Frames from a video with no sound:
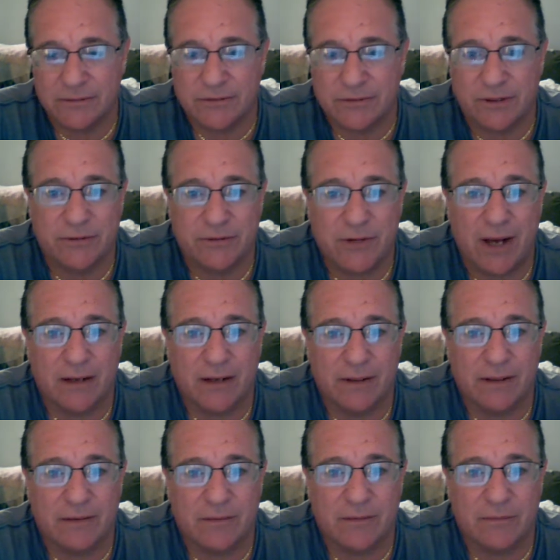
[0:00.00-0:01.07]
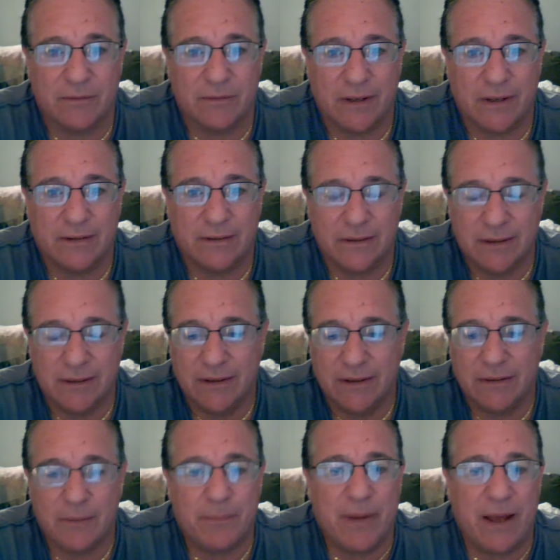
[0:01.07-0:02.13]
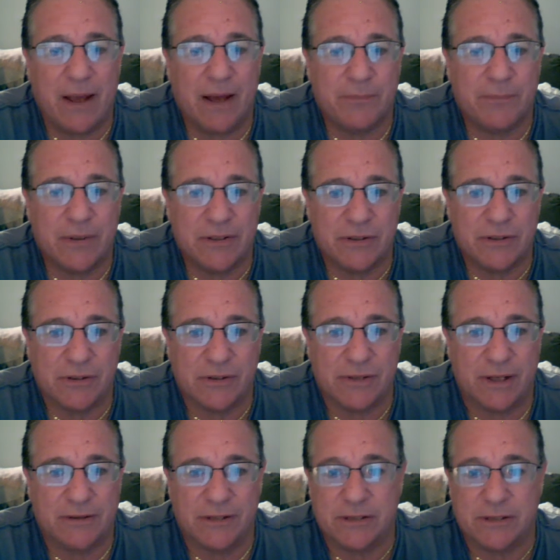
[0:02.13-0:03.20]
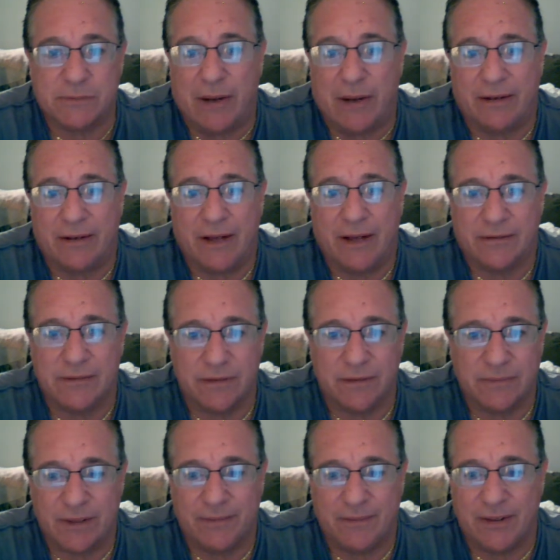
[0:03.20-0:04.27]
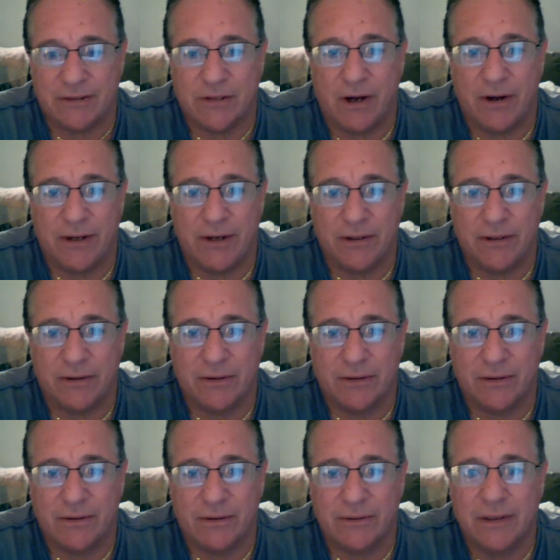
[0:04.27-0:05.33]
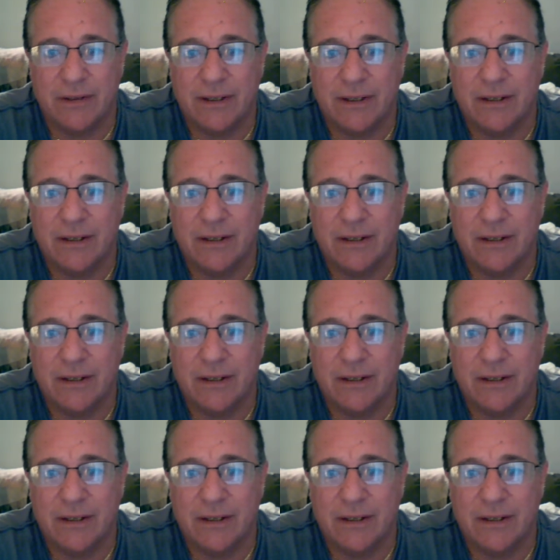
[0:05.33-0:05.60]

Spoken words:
So you try to look at the bad pitchers and just bet against them. I mean, that's all you can do.